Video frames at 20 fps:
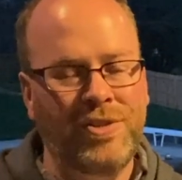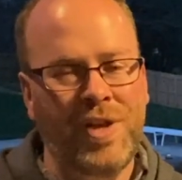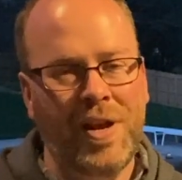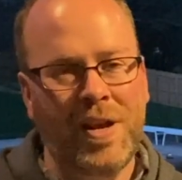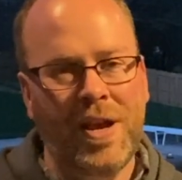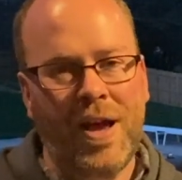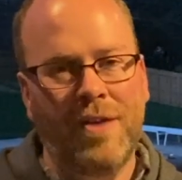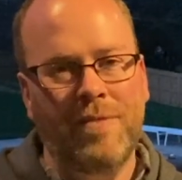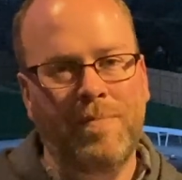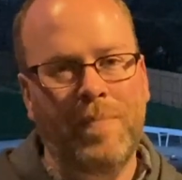
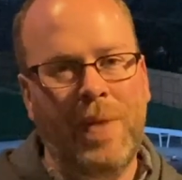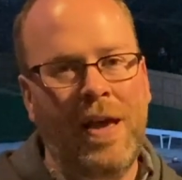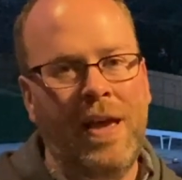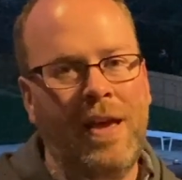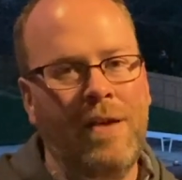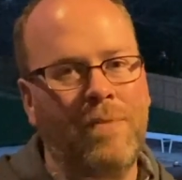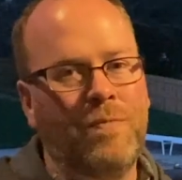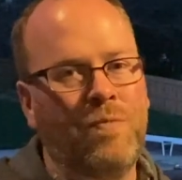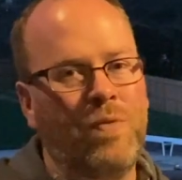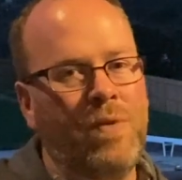check out
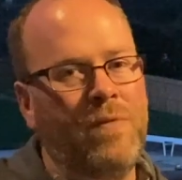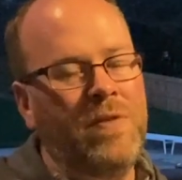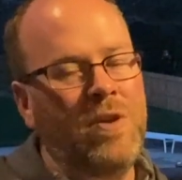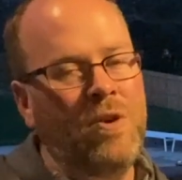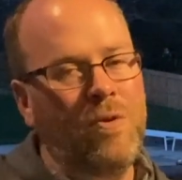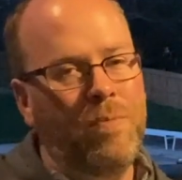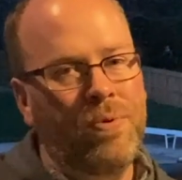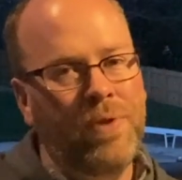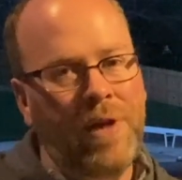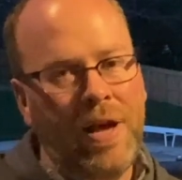my
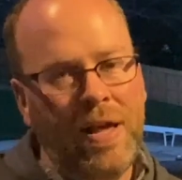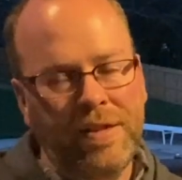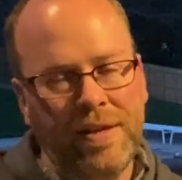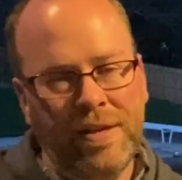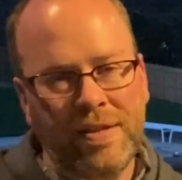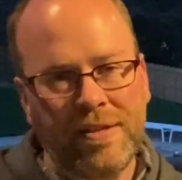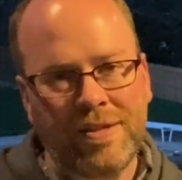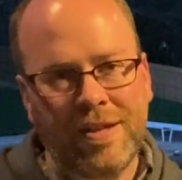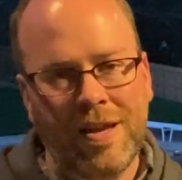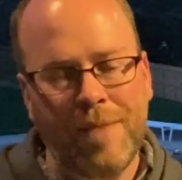review
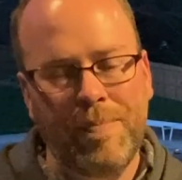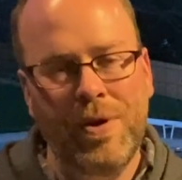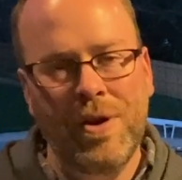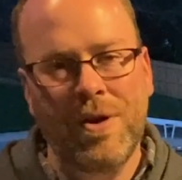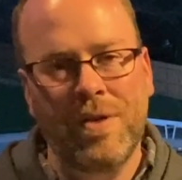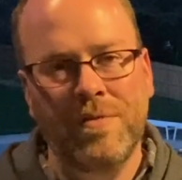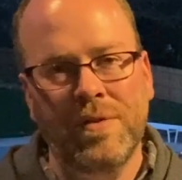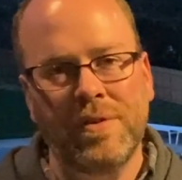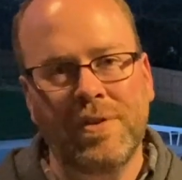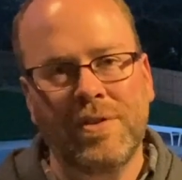playlist up
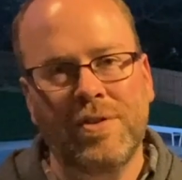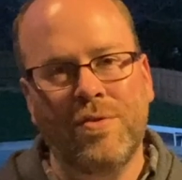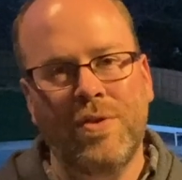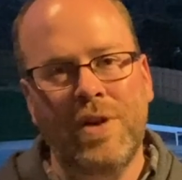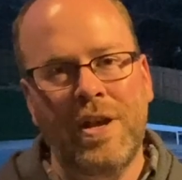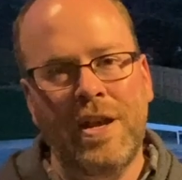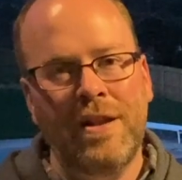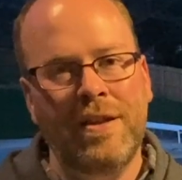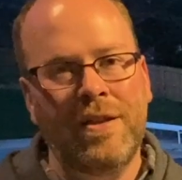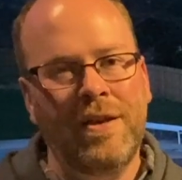here on the
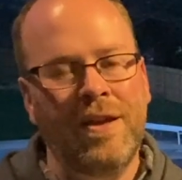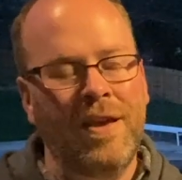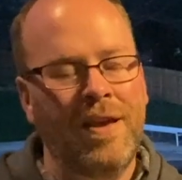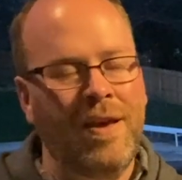screen.